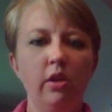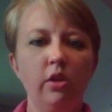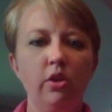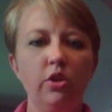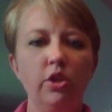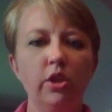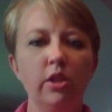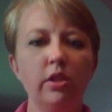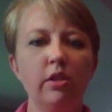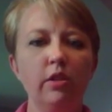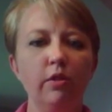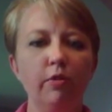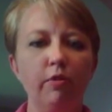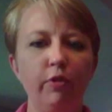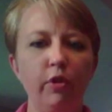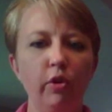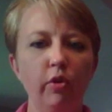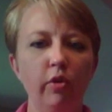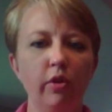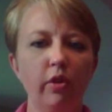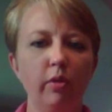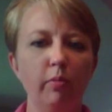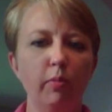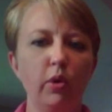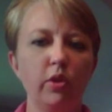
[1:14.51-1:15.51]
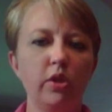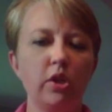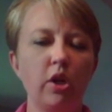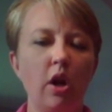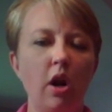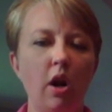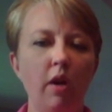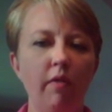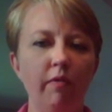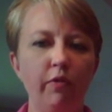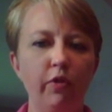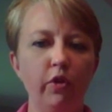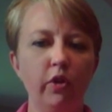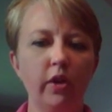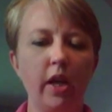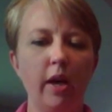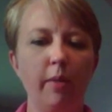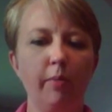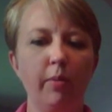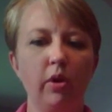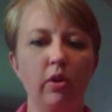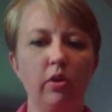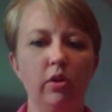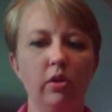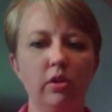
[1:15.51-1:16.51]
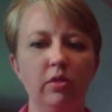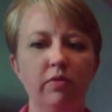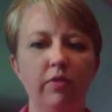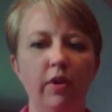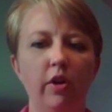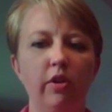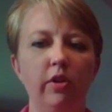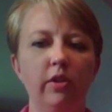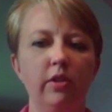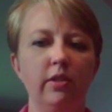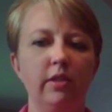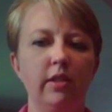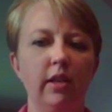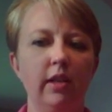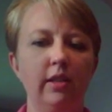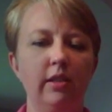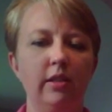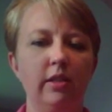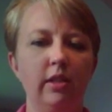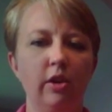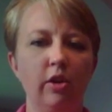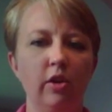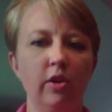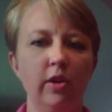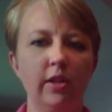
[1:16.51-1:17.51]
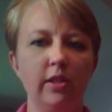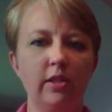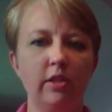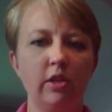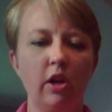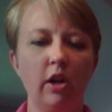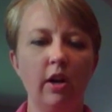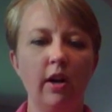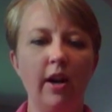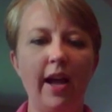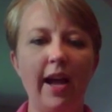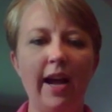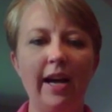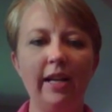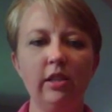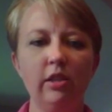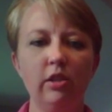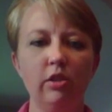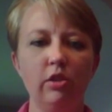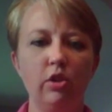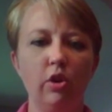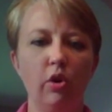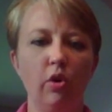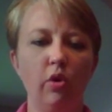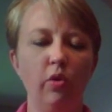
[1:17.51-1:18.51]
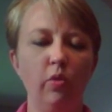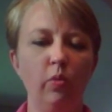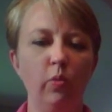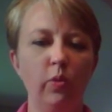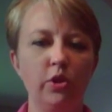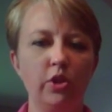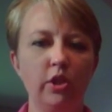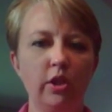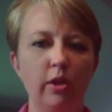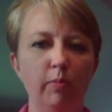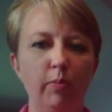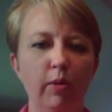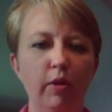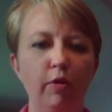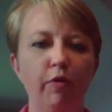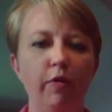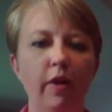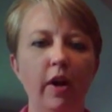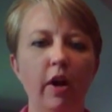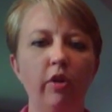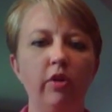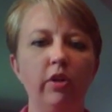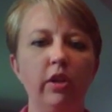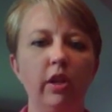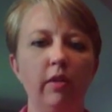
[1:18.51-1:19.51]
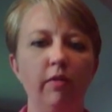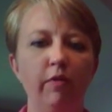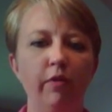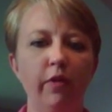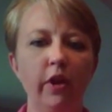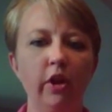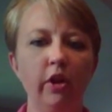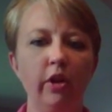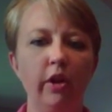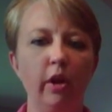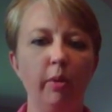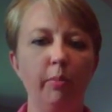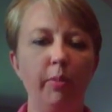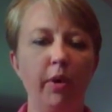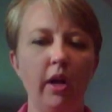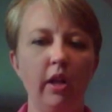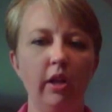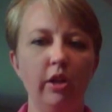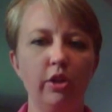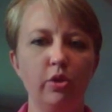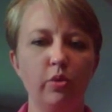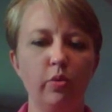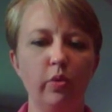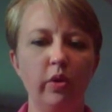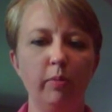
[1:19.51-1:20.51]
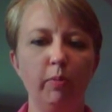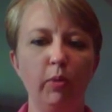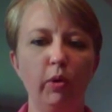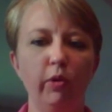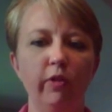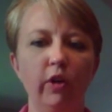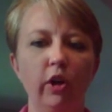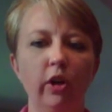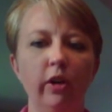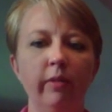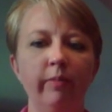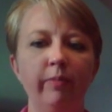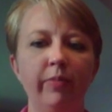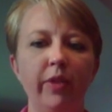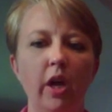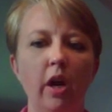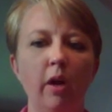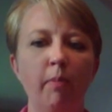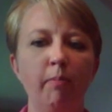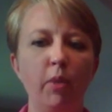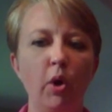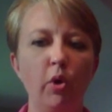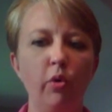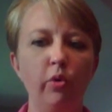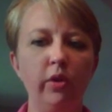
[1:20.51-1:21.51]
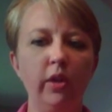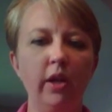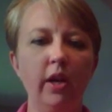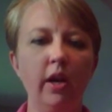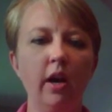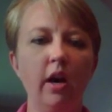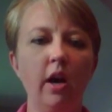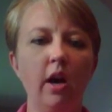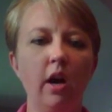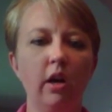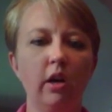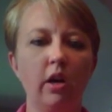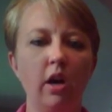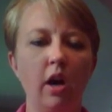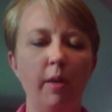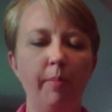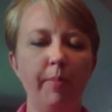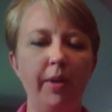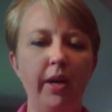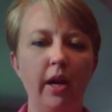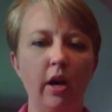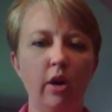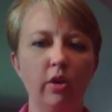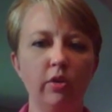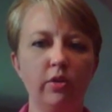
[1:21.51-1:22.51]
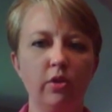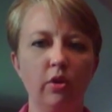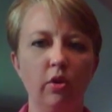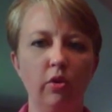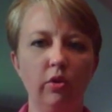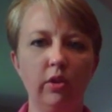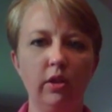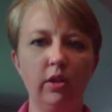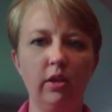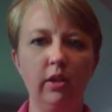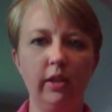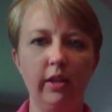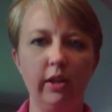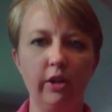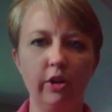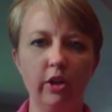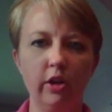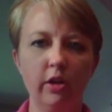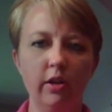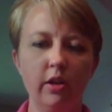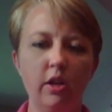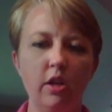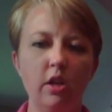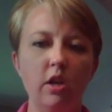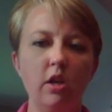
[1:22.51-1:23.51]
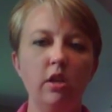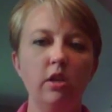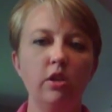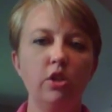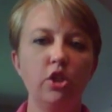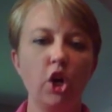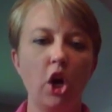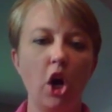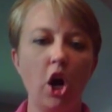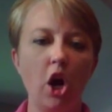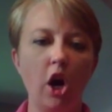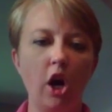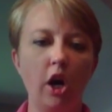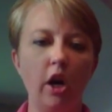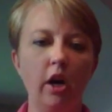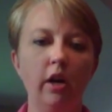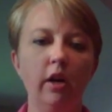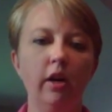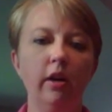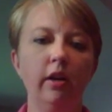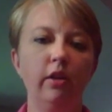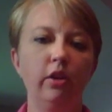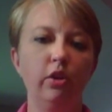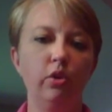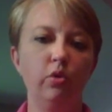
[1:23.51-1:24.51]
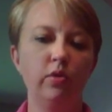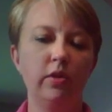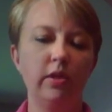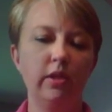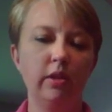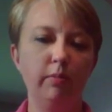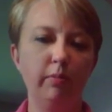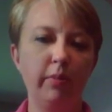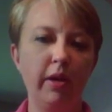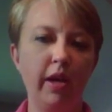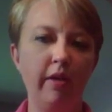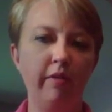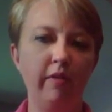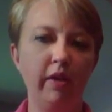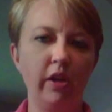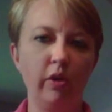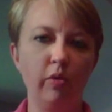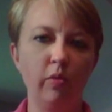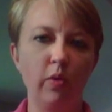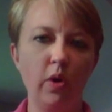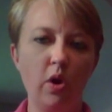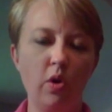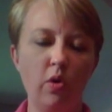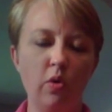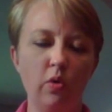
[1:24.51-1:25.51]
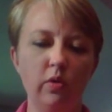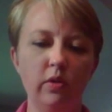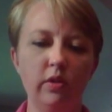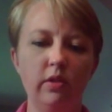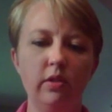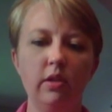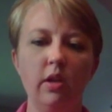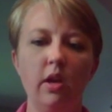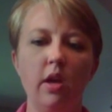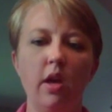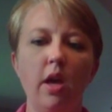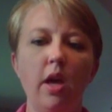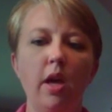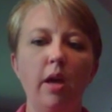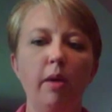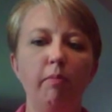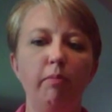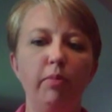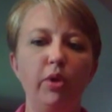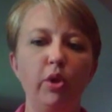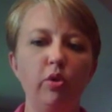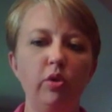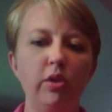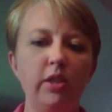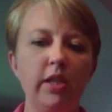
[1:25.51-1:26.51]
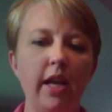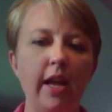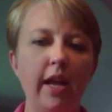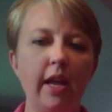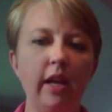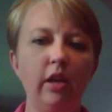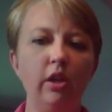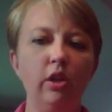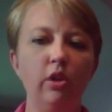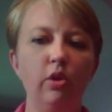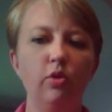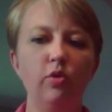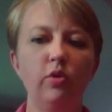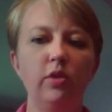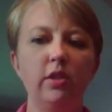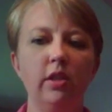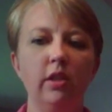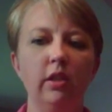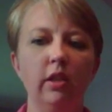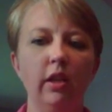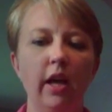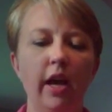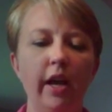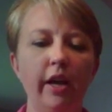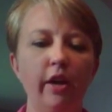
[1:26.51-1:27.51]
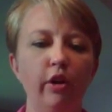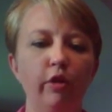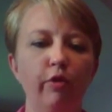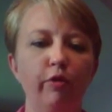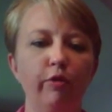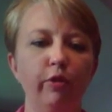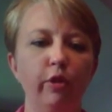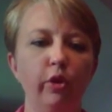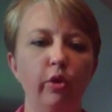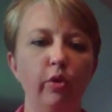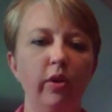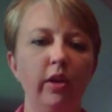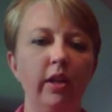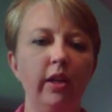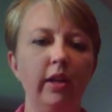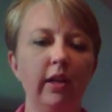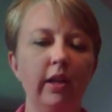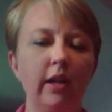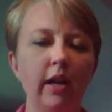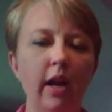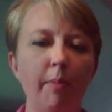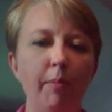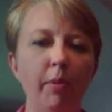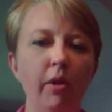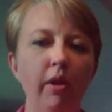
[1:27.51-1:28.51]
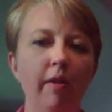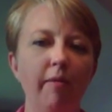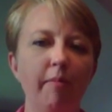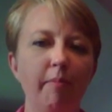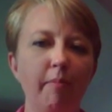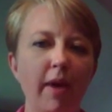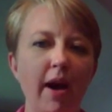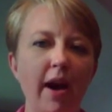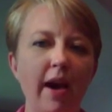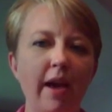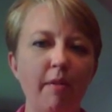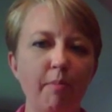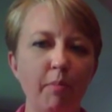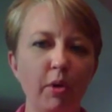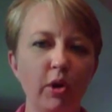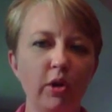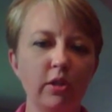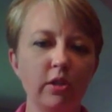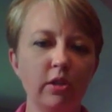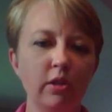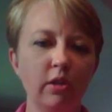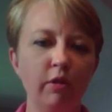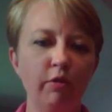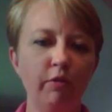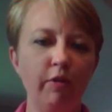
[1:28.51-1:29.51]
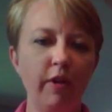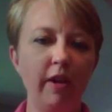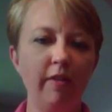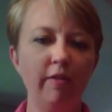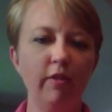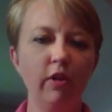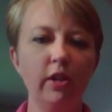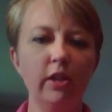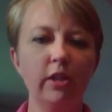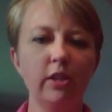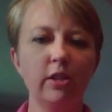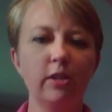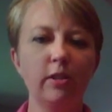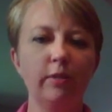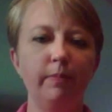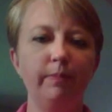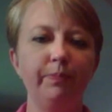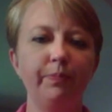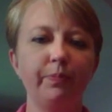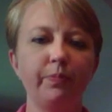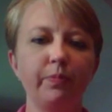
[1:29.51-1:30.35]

Just a few of the most harmful chemicals found inside cigarettes are acetone, which can be found in fingernail polish remover, ammonia, a common household cleaner, tar, used in paving roads, butane, used in lighter fluid, and a couple of my personal favorites,